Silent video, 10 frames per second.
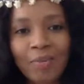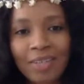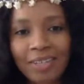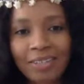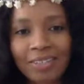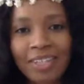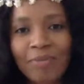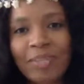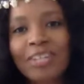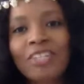because
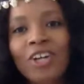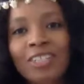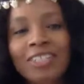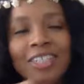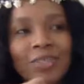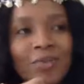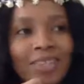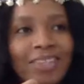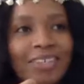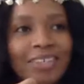they've been indoctrinated
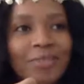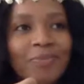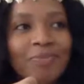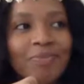with the,